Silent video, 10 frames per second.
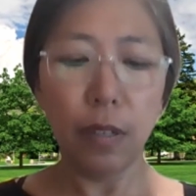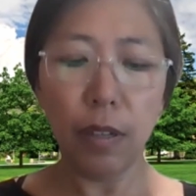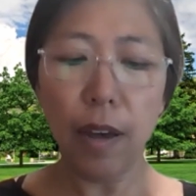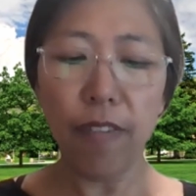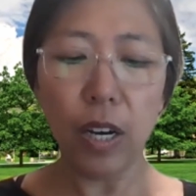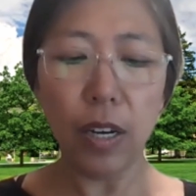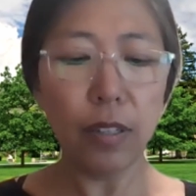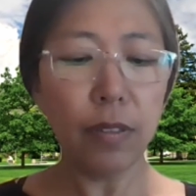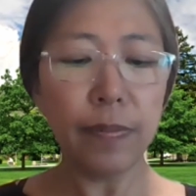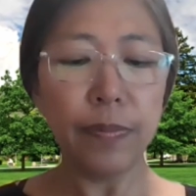
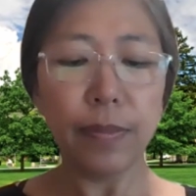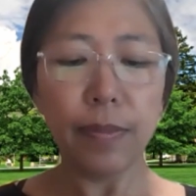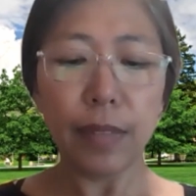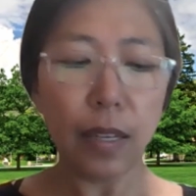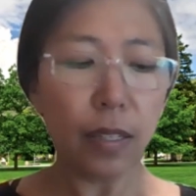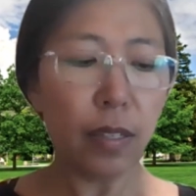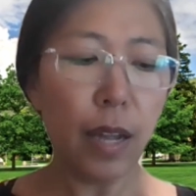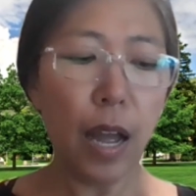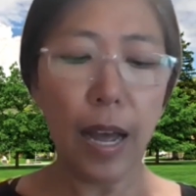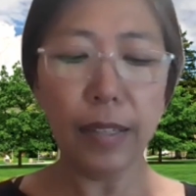level does
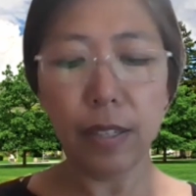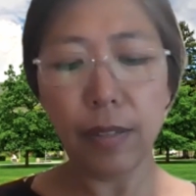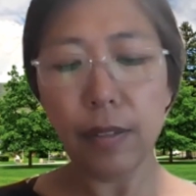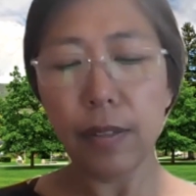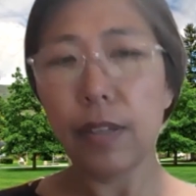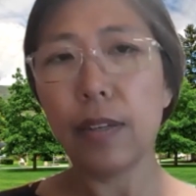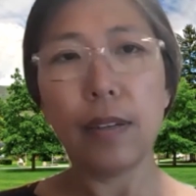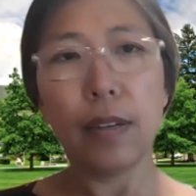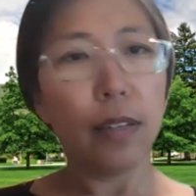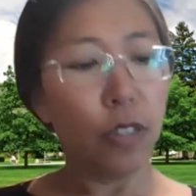not
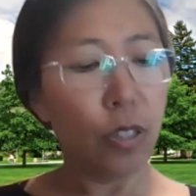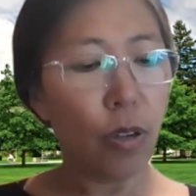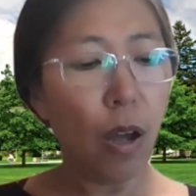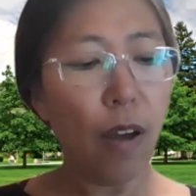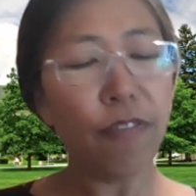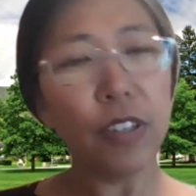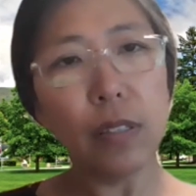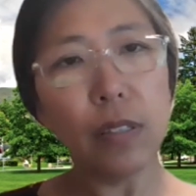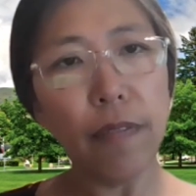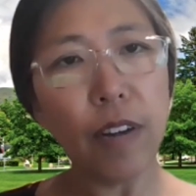solve
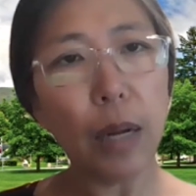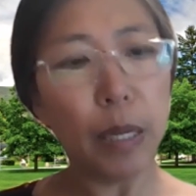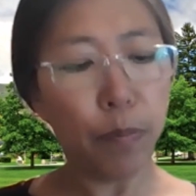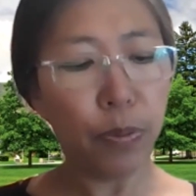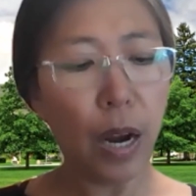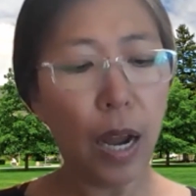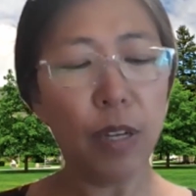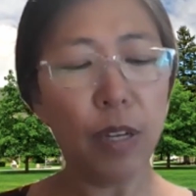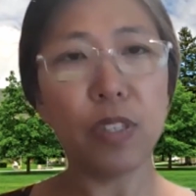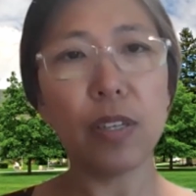development
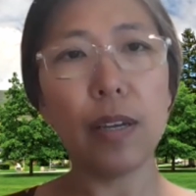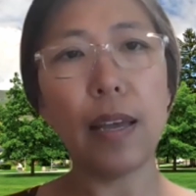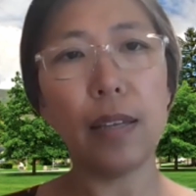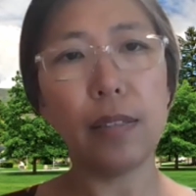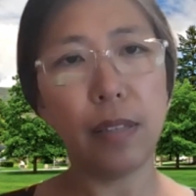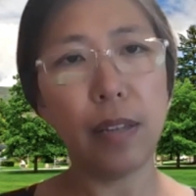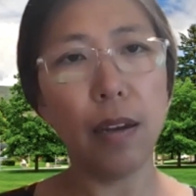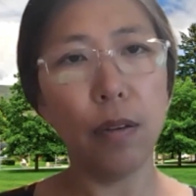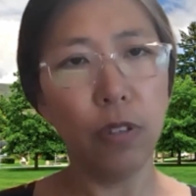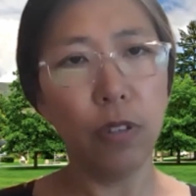problems at
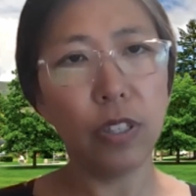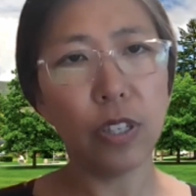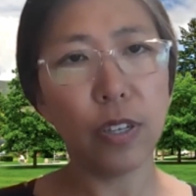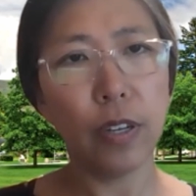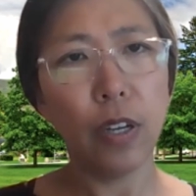their root.